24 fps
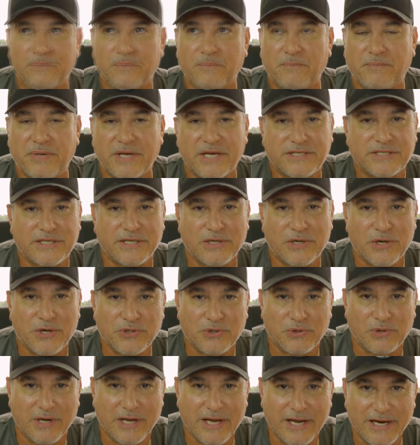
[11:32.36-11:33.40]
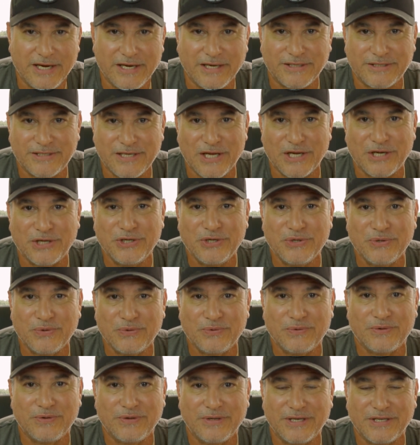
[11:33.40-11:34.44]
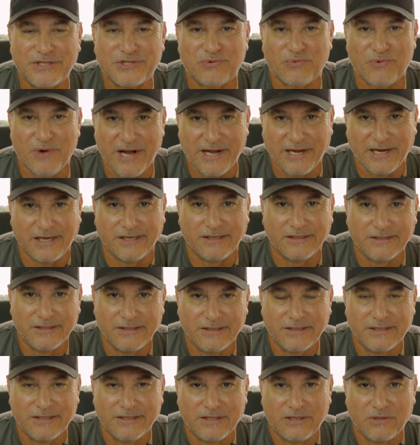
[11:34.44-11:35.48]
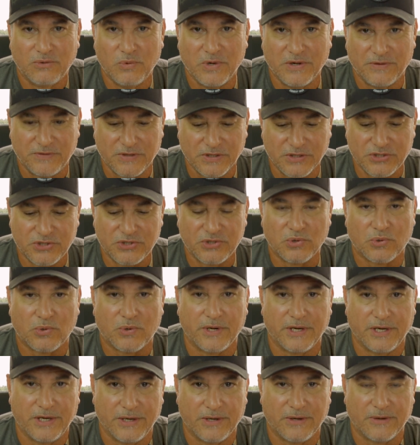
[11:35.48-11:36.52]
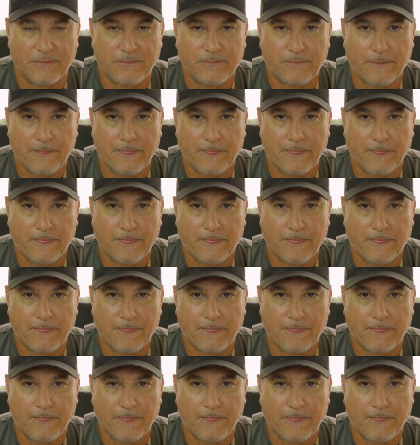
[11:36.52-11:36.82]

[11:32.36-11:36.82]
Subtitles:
pissing on your leg and telling you it's raining with this story here.